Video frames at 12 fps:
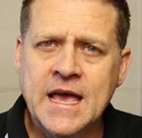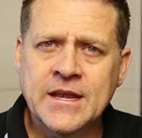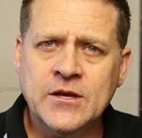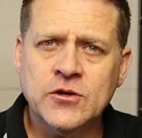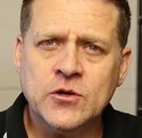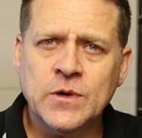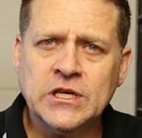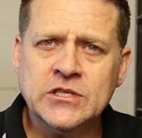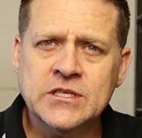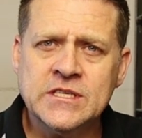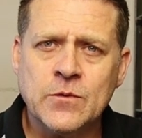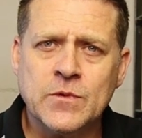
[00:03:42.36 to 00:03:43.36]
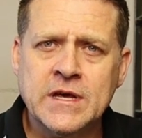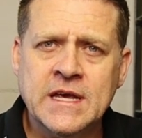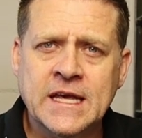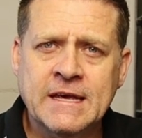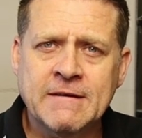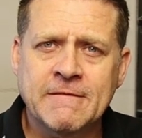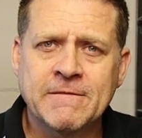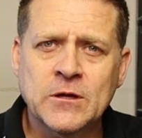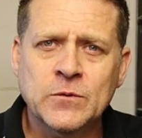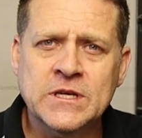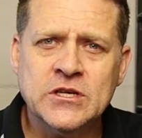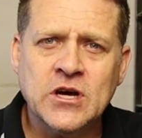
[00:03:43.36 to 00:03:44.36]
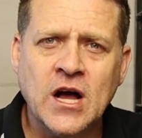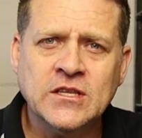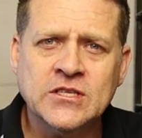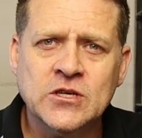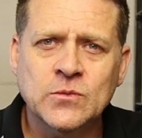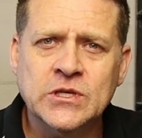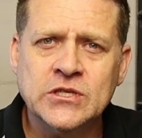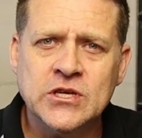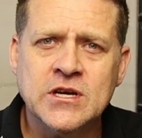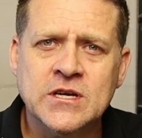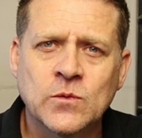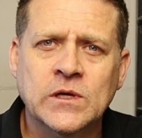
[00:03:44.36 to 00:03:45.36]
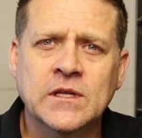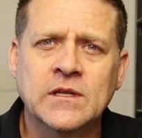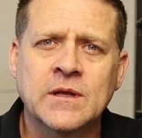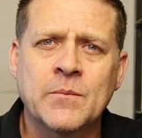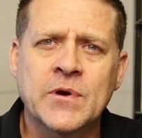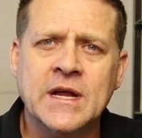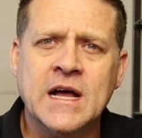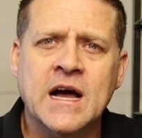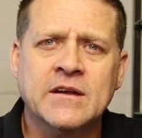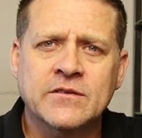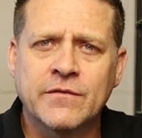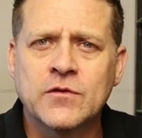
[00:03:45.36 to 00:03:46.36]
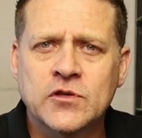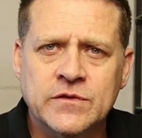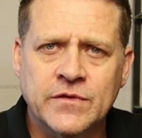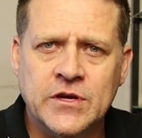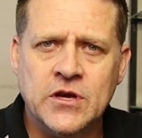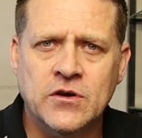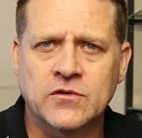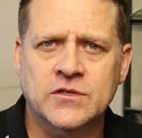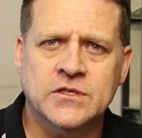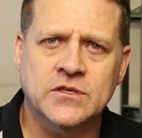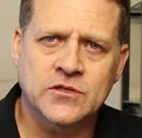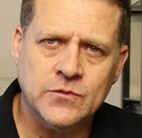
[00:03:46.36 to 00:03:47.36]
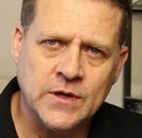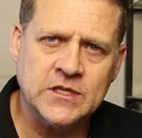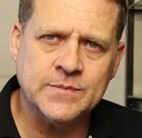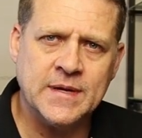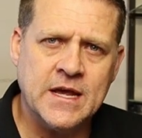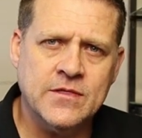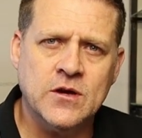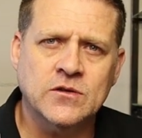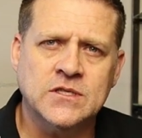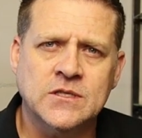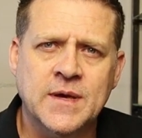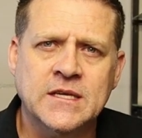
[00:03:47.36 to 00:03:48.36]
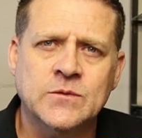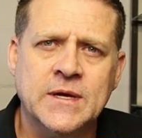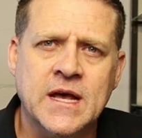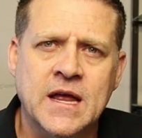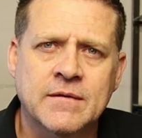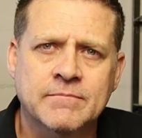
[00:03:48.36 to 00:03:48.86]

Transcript: Any good questions that we feel we need to answer, we certainly will bring out future videos to explain those as best we can.